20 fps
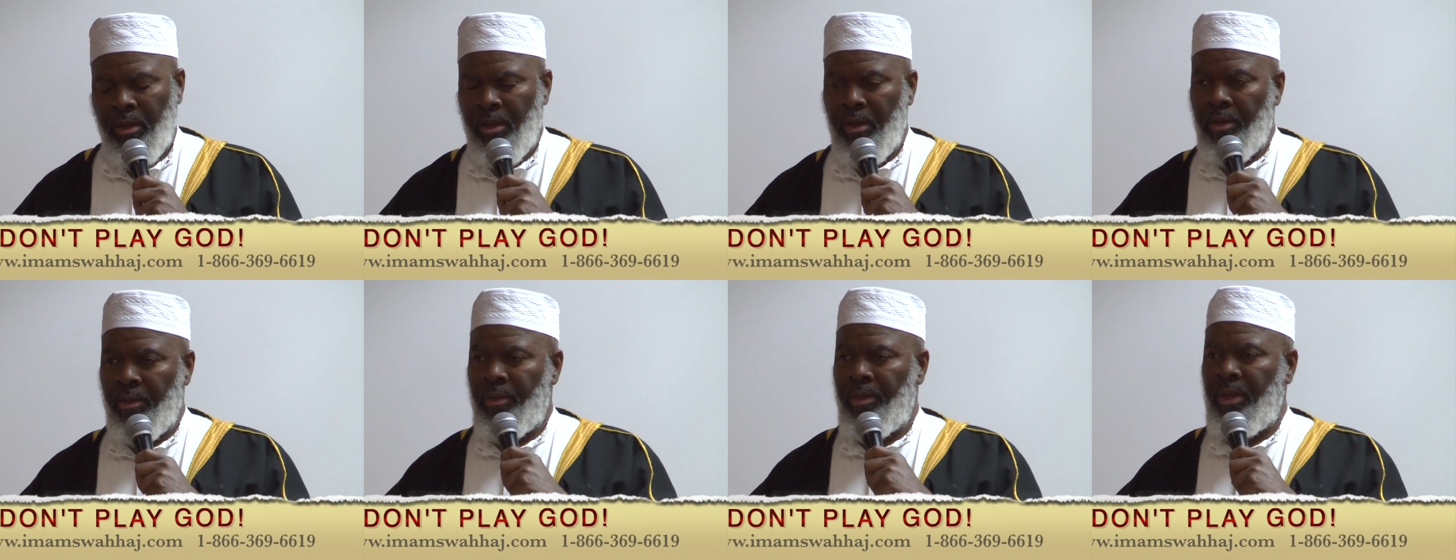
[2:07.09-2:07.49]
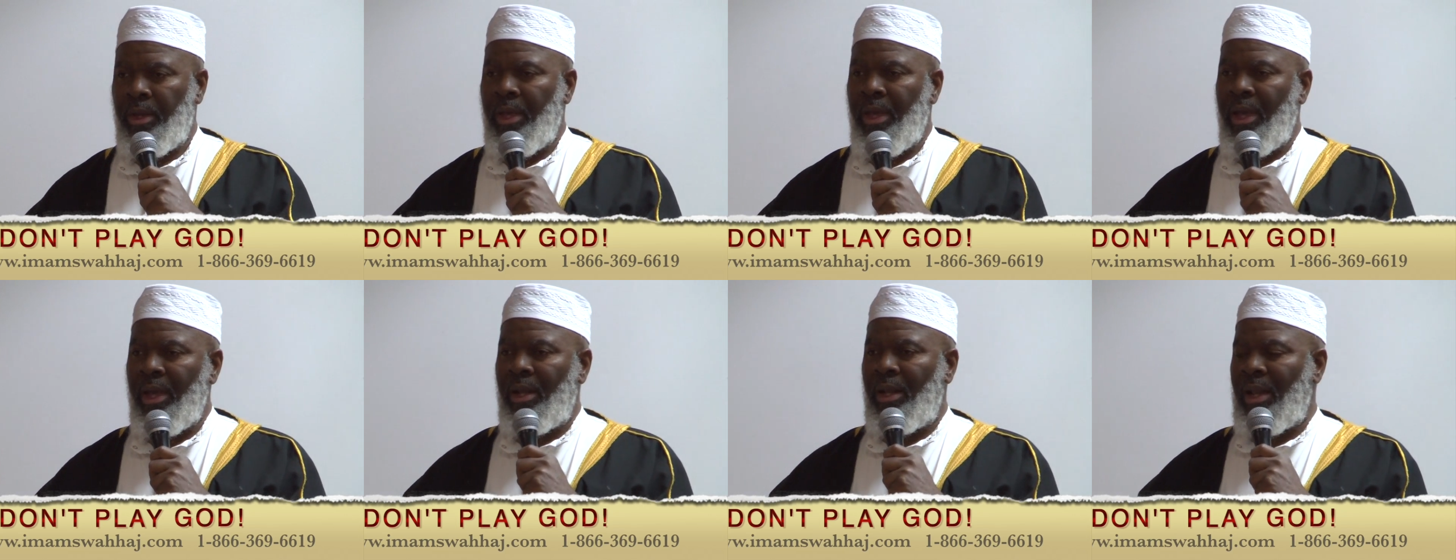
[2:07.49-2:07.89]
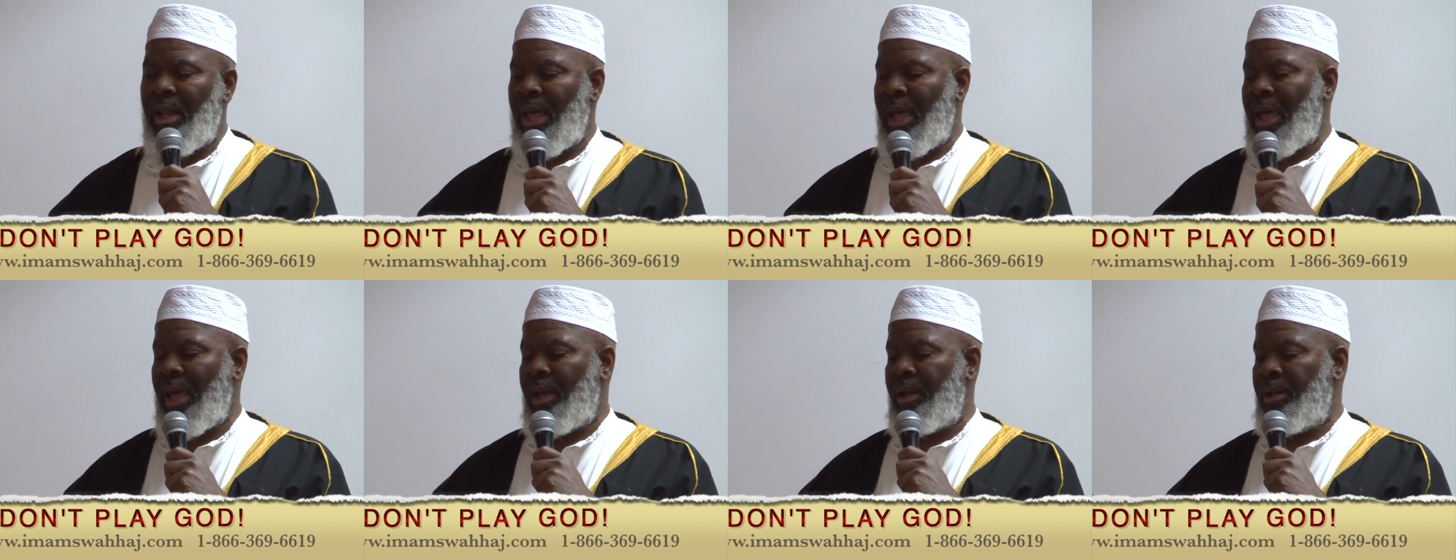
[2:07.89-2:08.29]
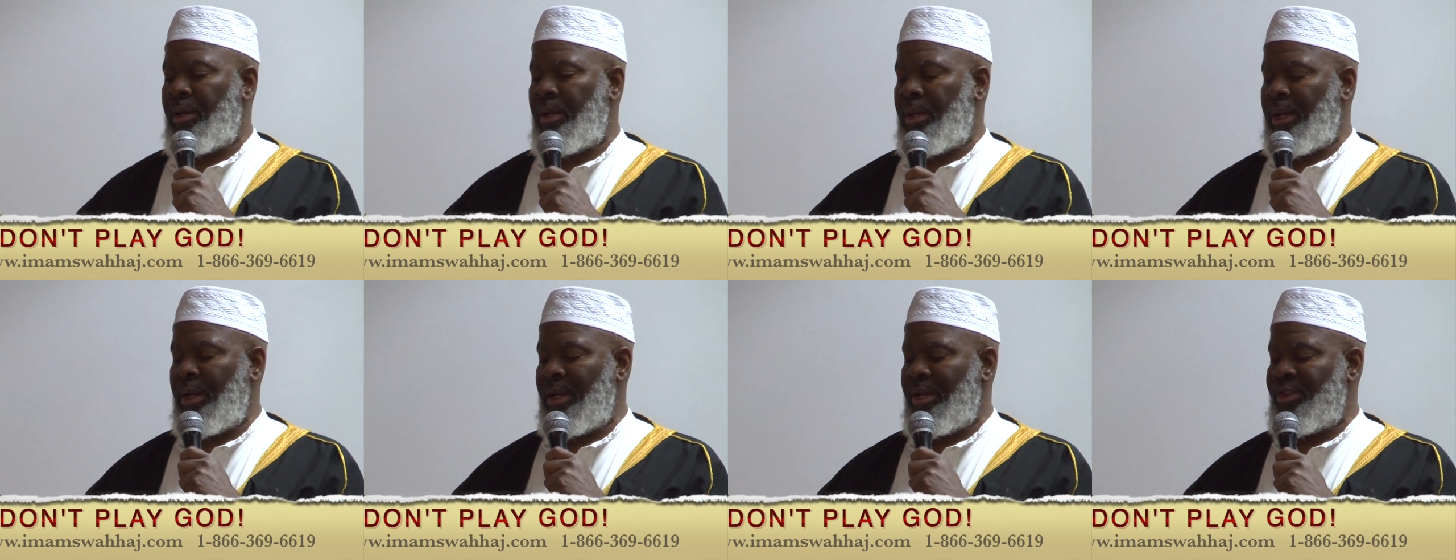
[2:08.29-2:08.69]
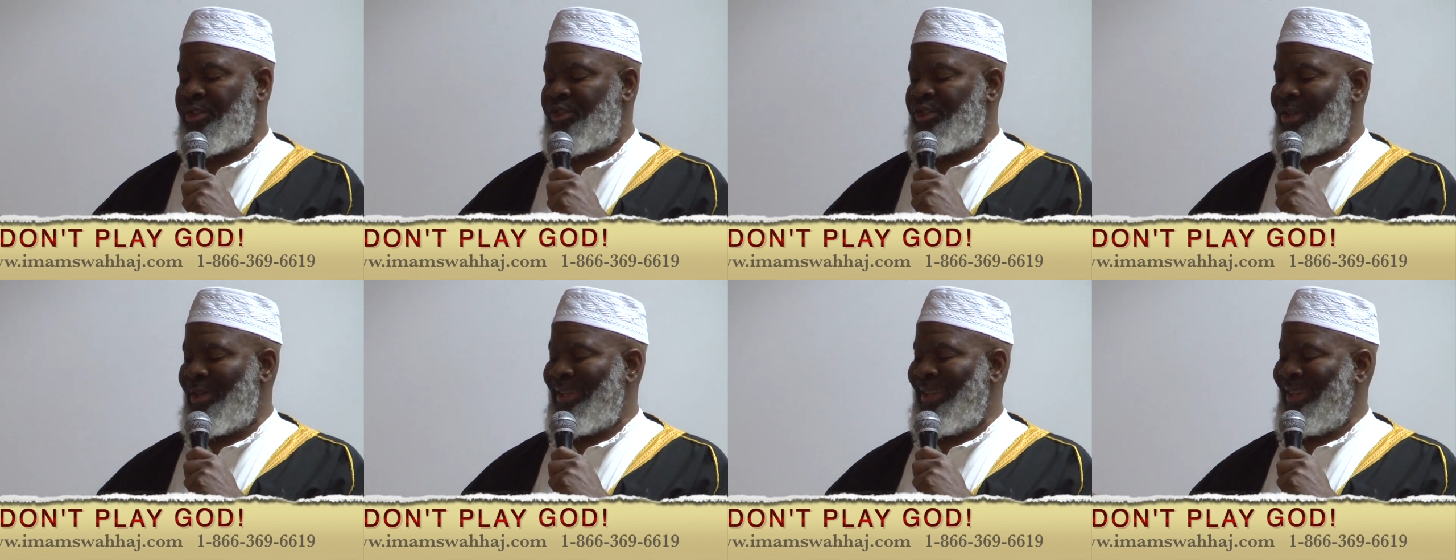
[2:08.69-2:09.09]
And the headline
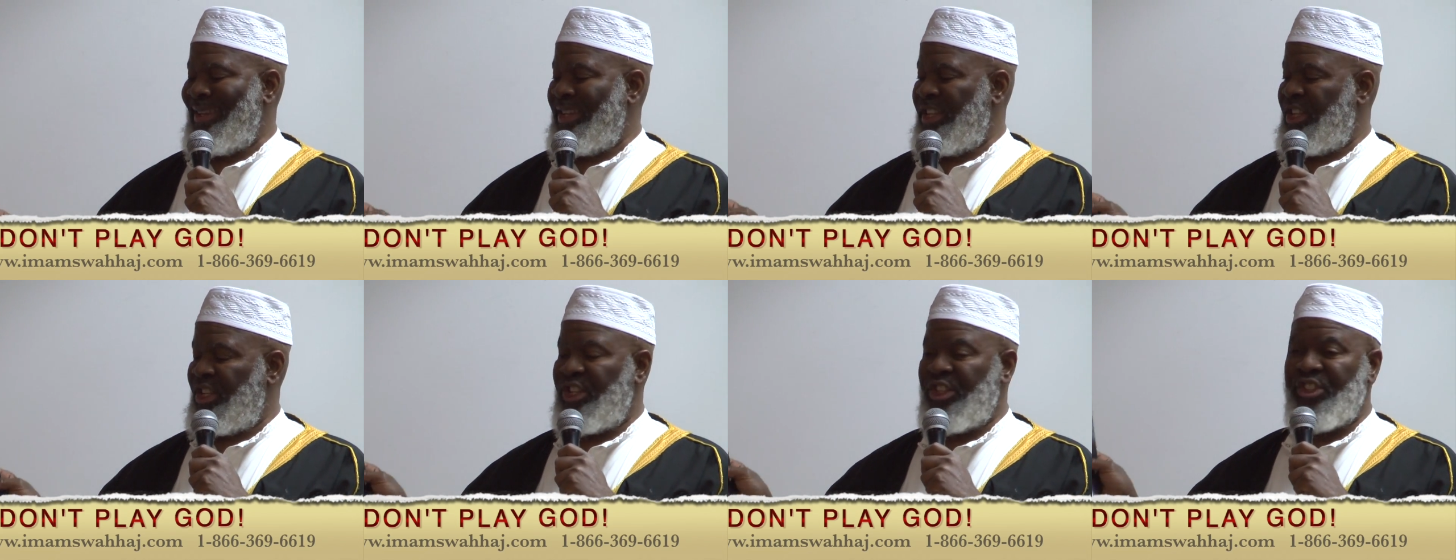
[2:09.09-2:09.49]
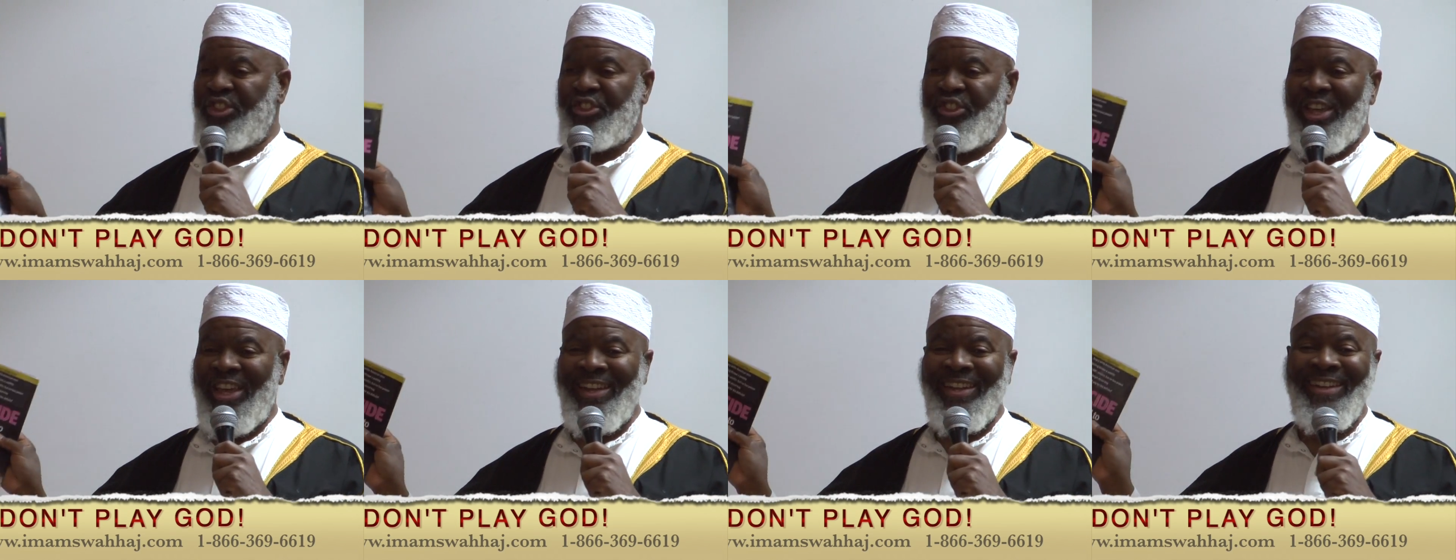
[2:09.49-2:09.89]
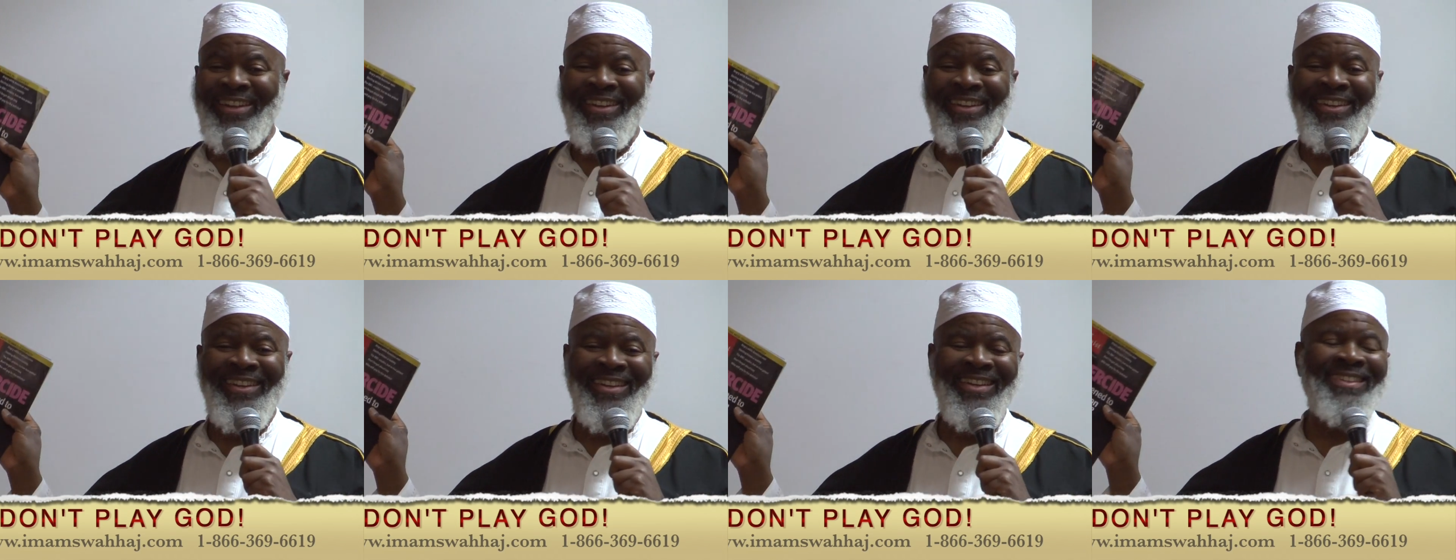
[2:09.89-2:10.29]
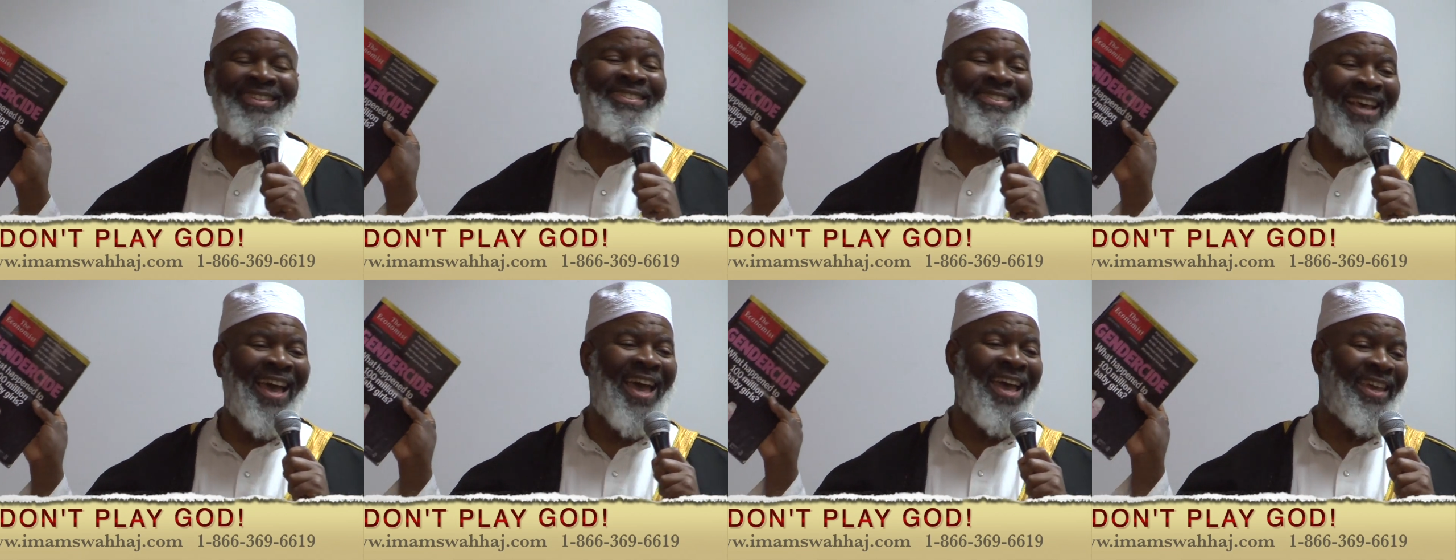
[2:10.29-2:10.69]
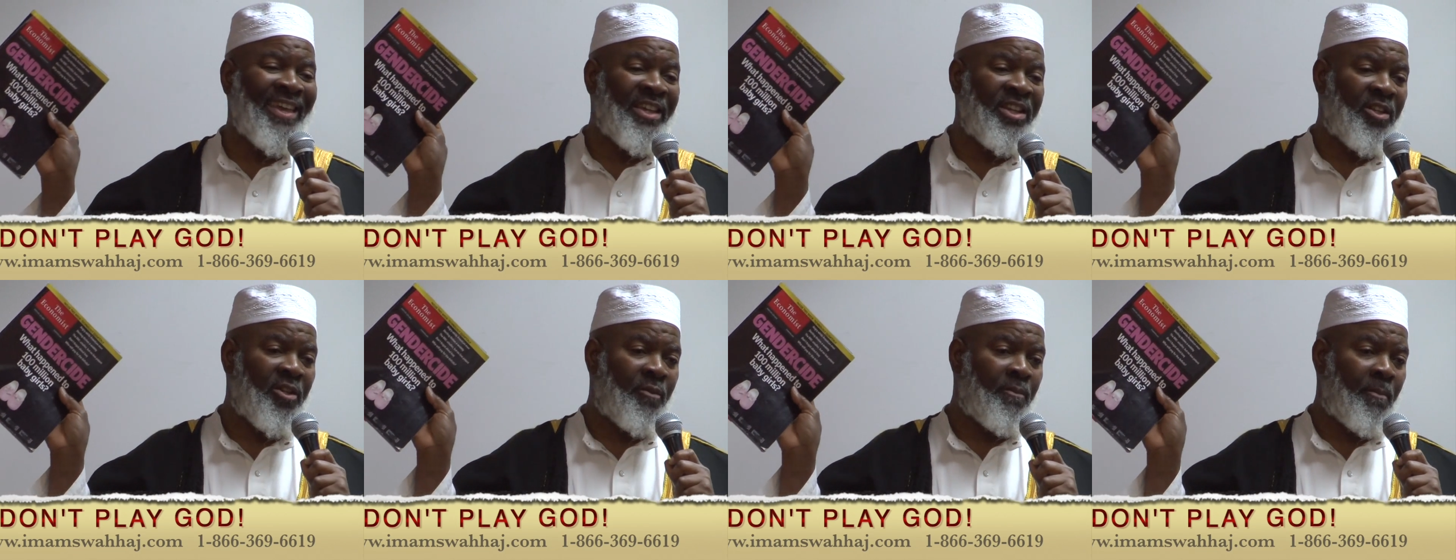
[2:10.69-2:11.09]
is
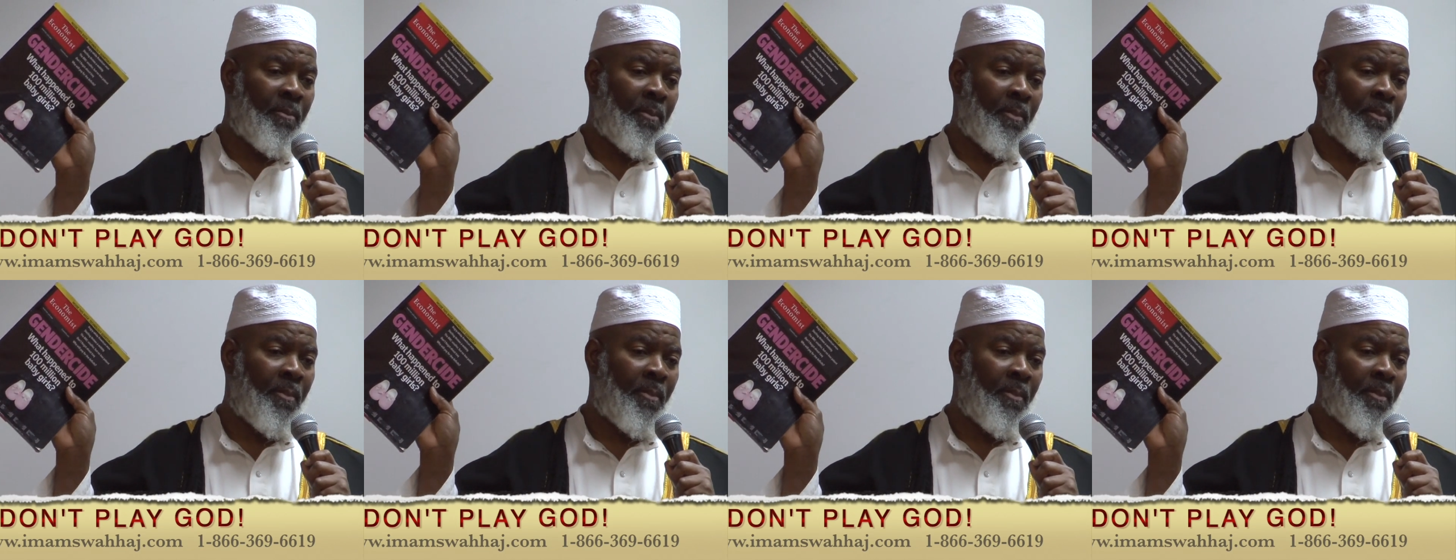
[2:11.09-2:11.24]
Gendercide.